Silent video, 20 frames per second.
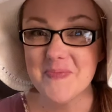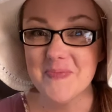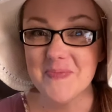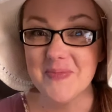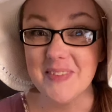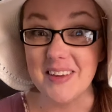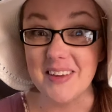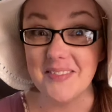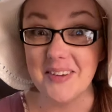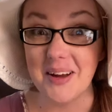
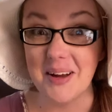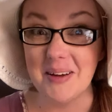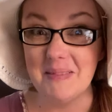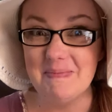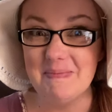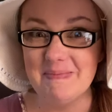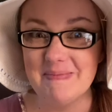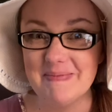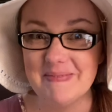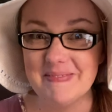Give up?
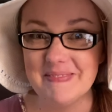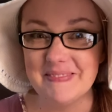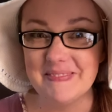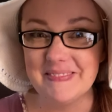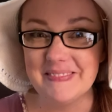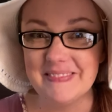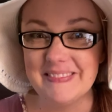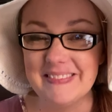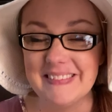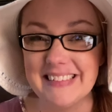
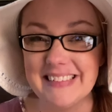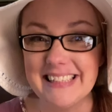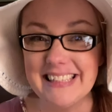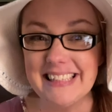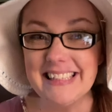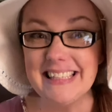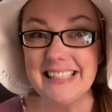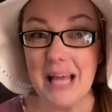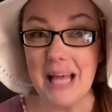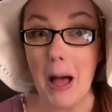
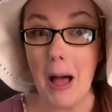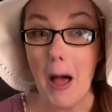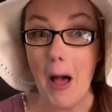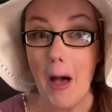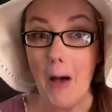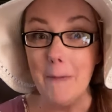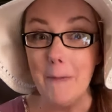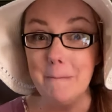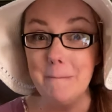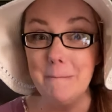
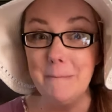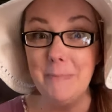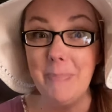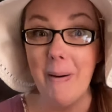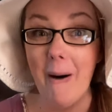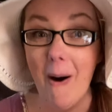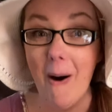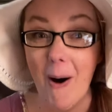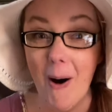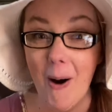A
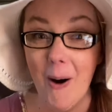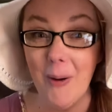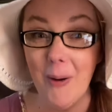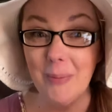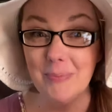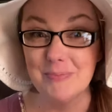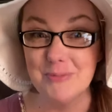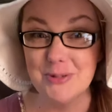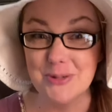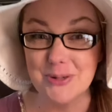
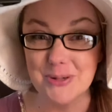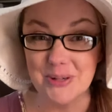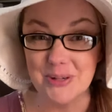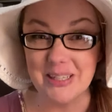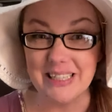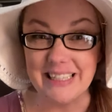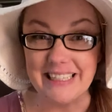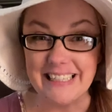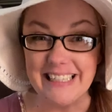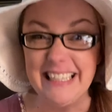palm
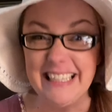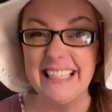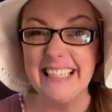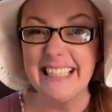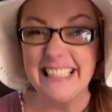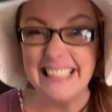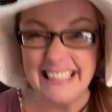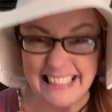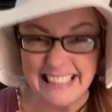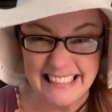tree.
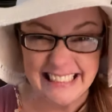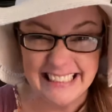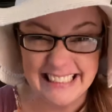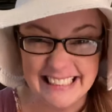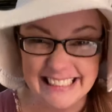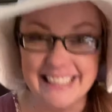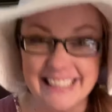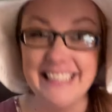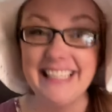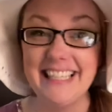
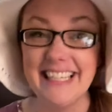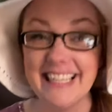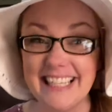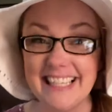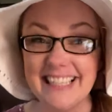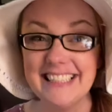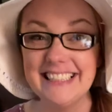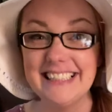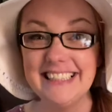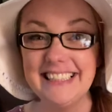Get
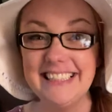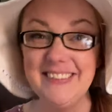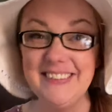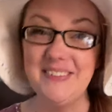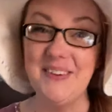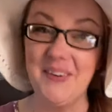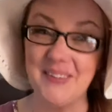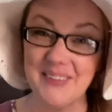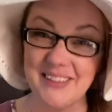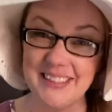it? You
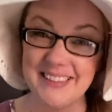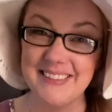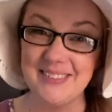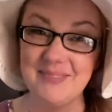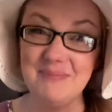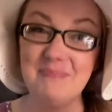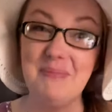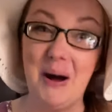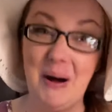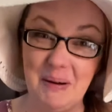hold it,
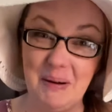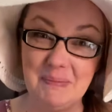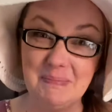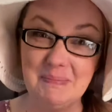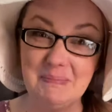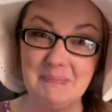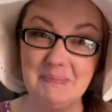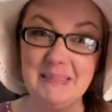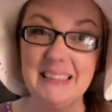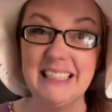palm?
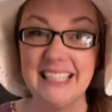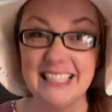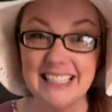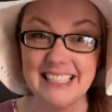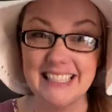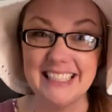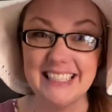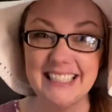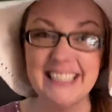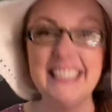
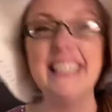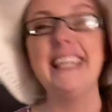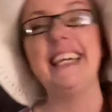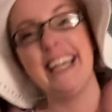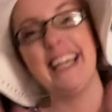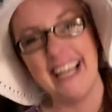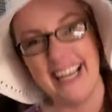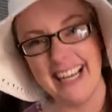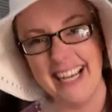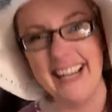
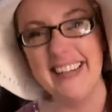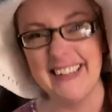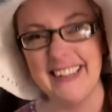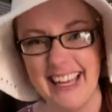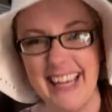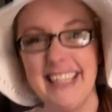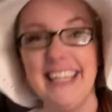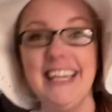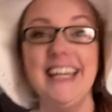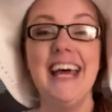Yeah, okay.
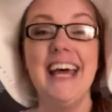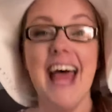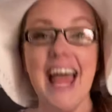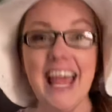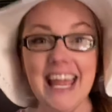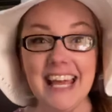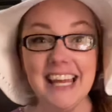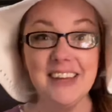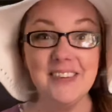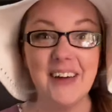
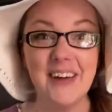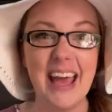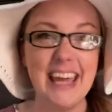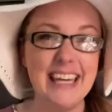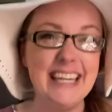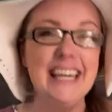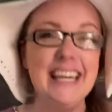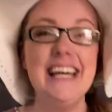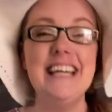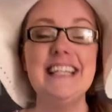Anyway,
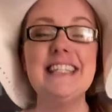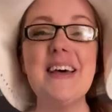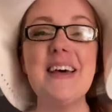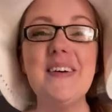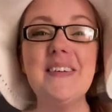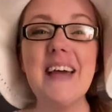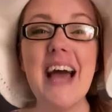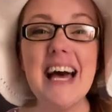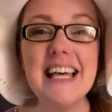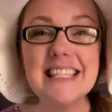so
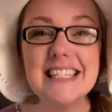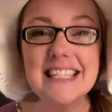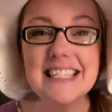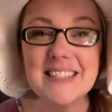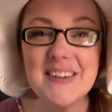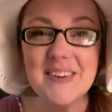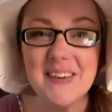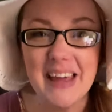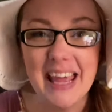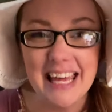guys, let's
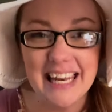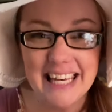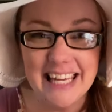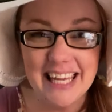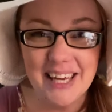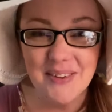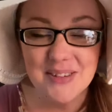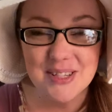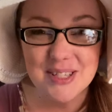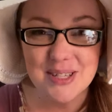go ahead and
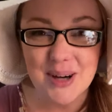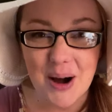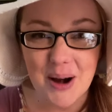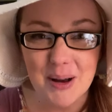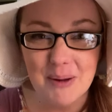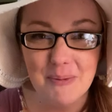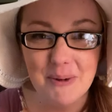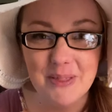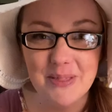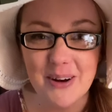get
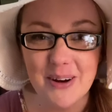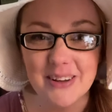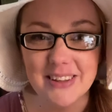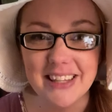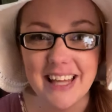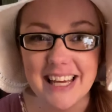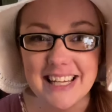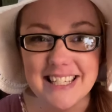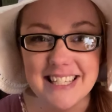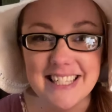started with our
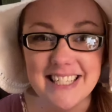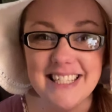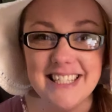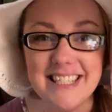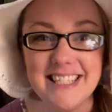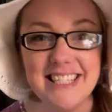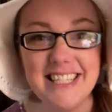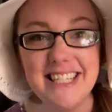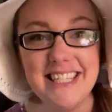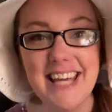lessons
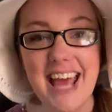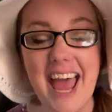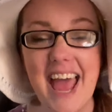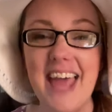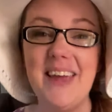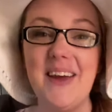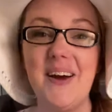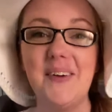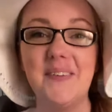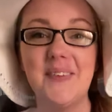
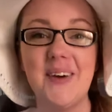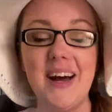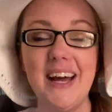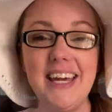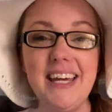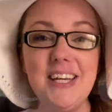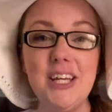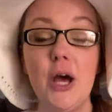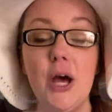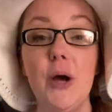today, all
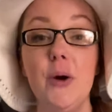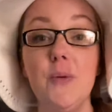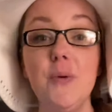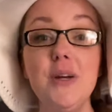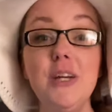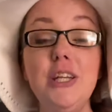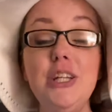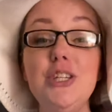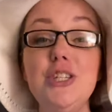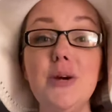right? We're
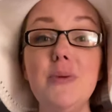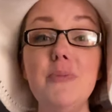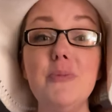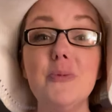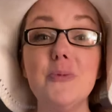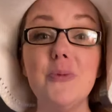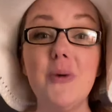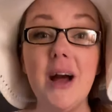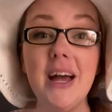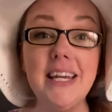gonna jump
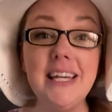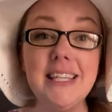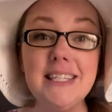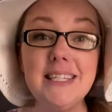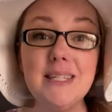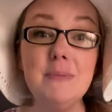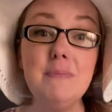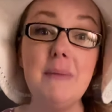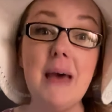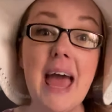right
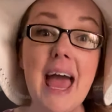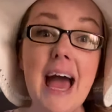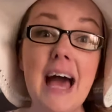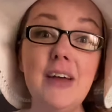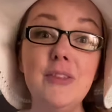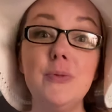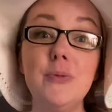into math.